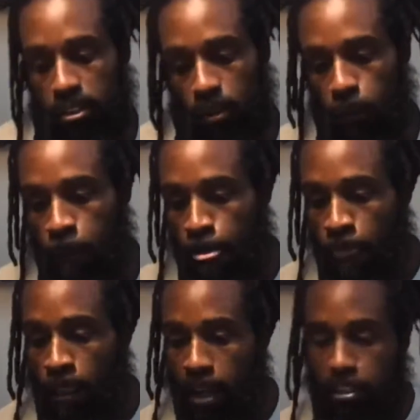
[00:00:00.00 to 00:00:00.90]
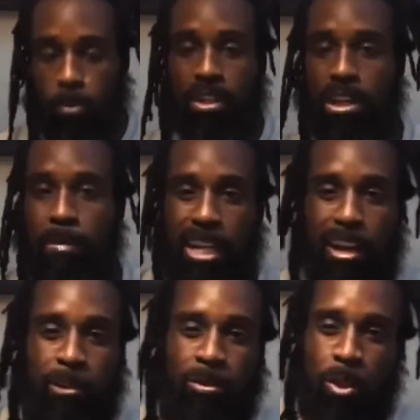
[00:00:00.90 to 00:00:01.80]
So I just wanted to come to
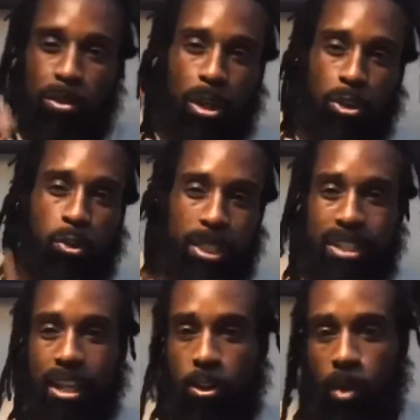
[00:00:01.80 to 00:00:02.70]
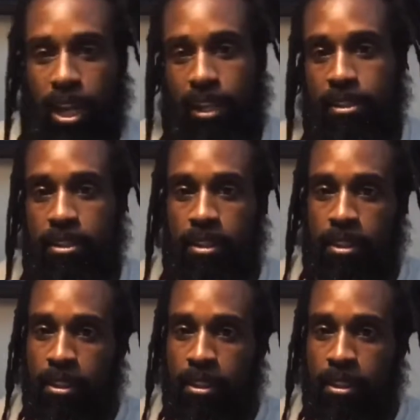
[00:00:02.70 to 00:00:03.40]
y'all with those three takeaways